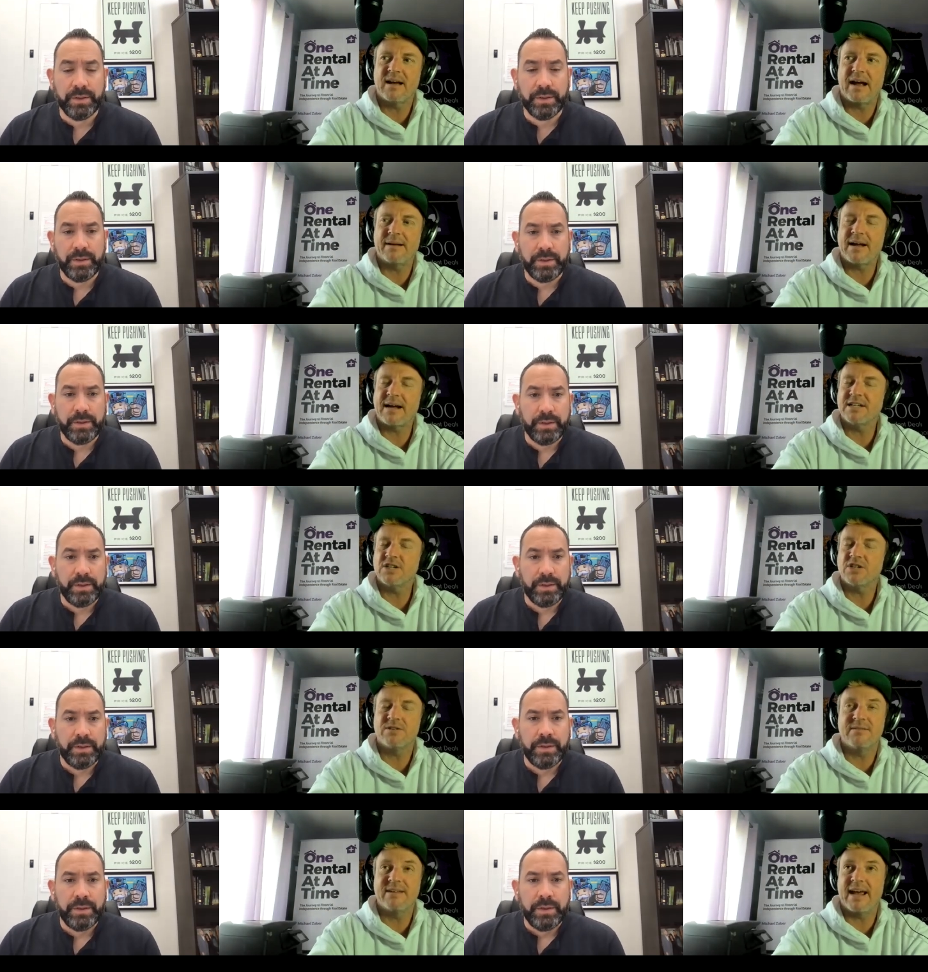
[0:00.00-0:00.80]
Speaker 1: I, I
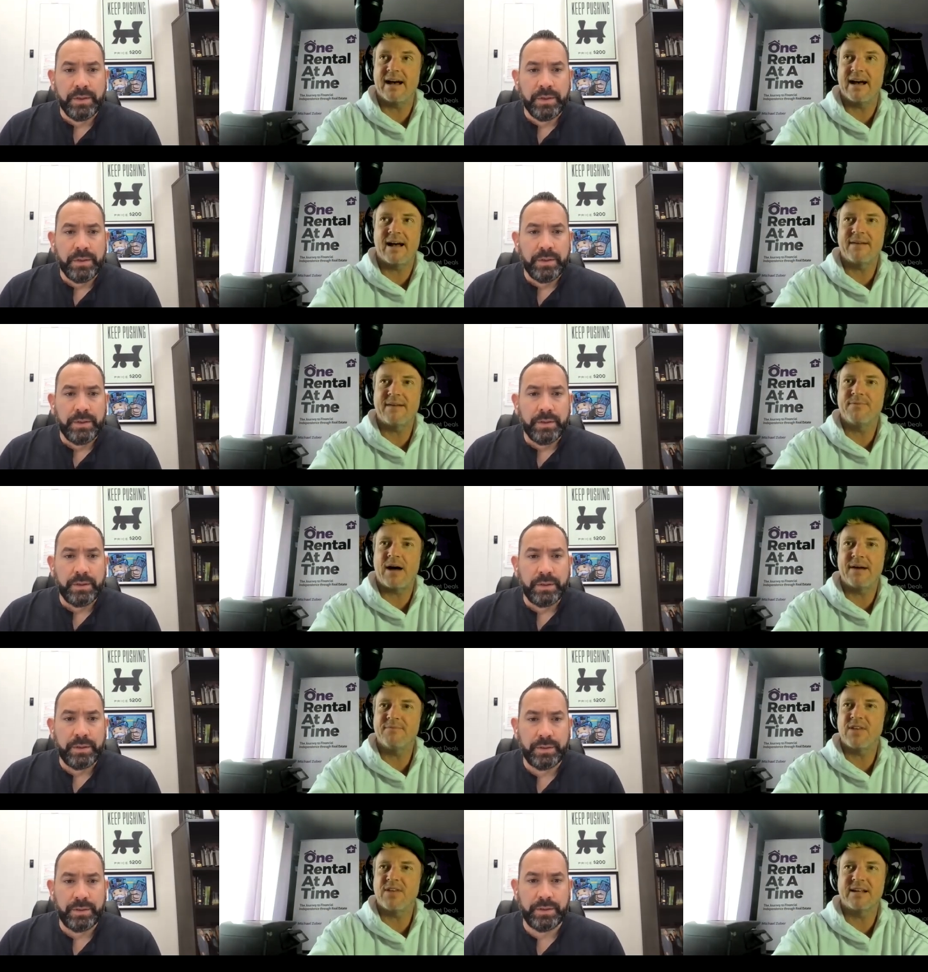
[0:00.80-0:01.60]
just, yeah, I've,
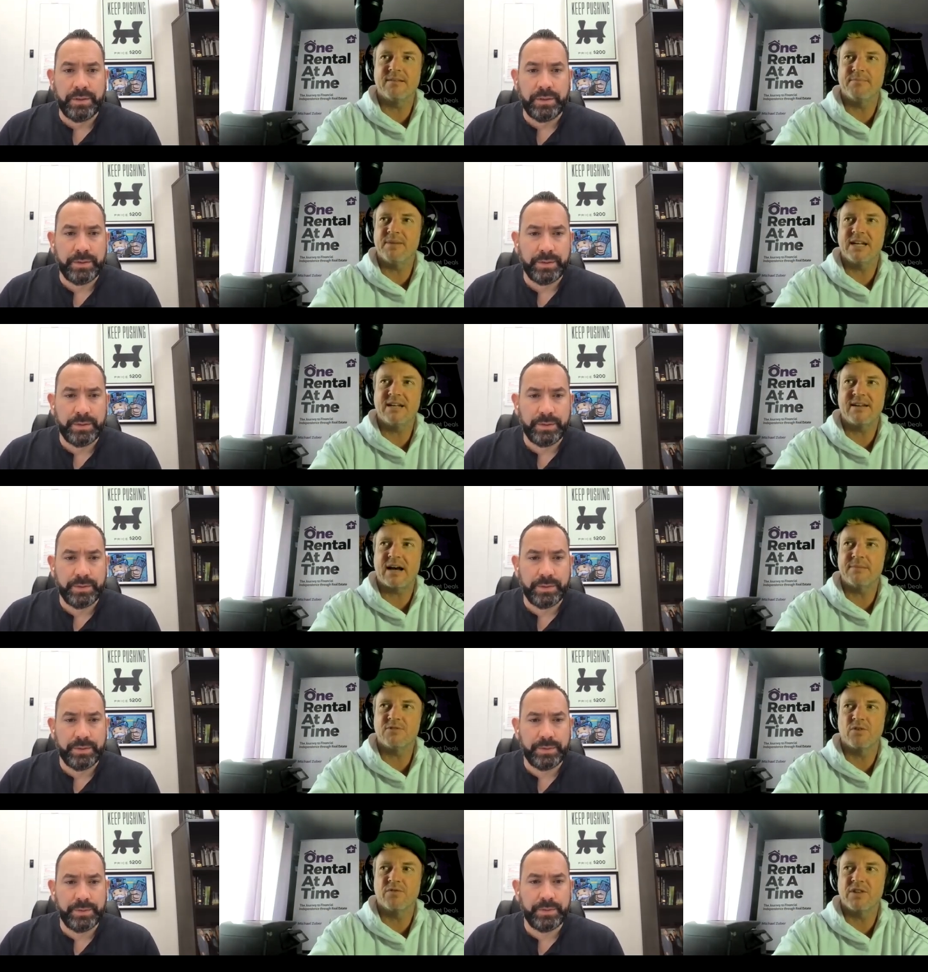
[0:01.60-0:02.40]
I've thanked him many
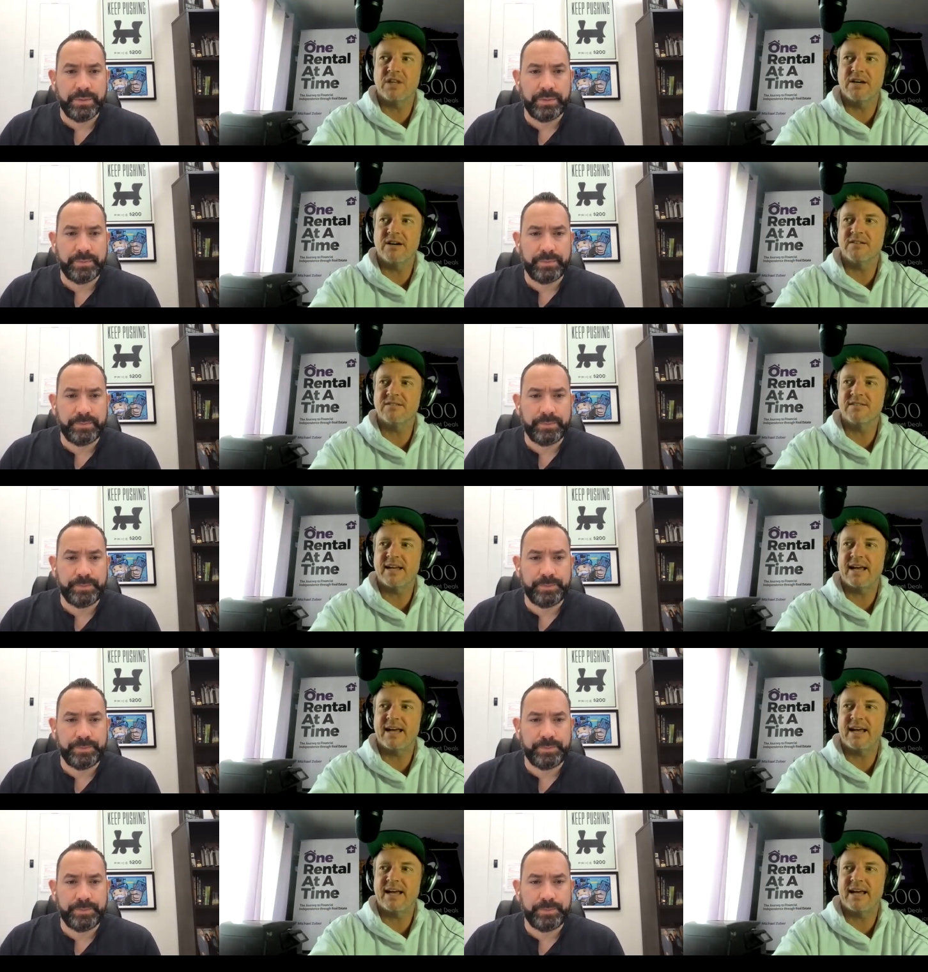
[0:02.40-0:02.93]
times over the years.